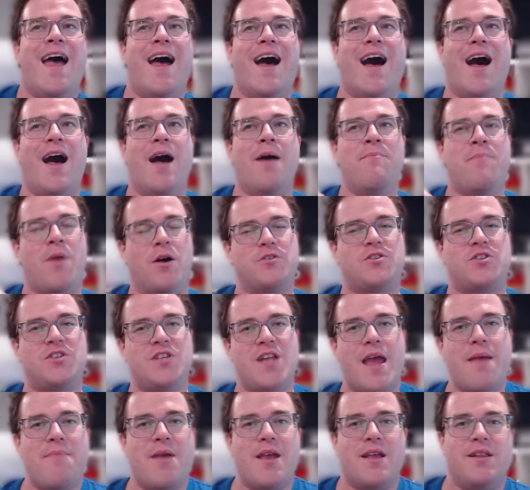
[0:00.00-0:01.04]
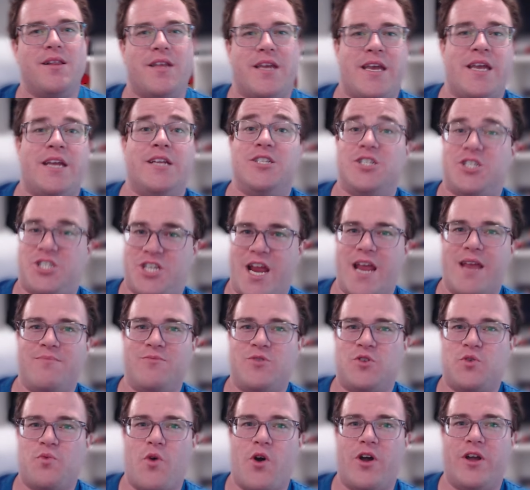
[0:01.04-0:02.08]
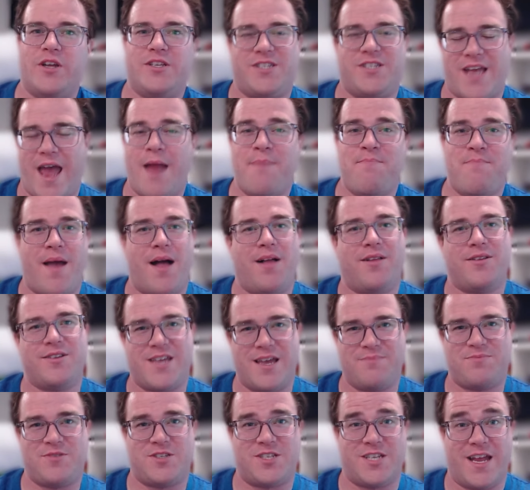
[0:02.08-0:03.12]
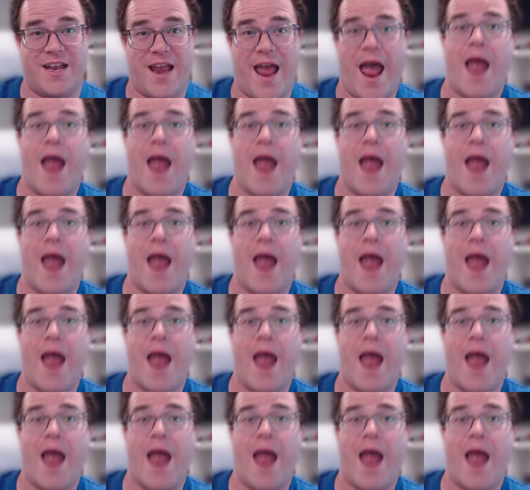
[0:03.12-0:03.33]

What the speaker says: most namely James Woods and Mel Gibson.